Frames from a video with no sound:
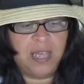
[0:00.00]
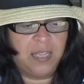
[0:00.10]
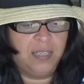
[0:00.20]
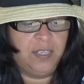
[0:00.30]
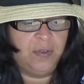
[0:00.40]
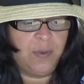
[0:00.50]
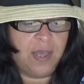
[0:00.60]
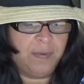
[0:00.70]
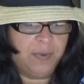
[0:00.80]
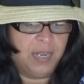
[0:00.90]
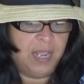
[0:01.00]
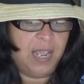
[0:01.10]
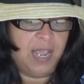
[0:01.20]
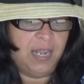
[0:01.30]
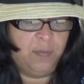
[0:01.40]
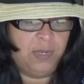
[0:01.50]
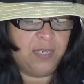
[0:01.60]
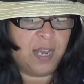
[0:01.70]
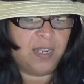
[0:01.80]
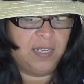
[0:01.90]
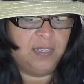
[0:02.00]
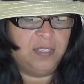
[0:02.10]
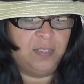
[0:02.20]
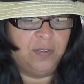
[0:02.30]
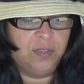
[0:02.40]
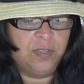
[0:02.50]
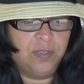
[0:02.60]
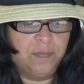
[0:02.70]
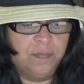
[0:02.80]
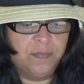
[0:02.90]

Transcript: at the UN. And he'll be talking to the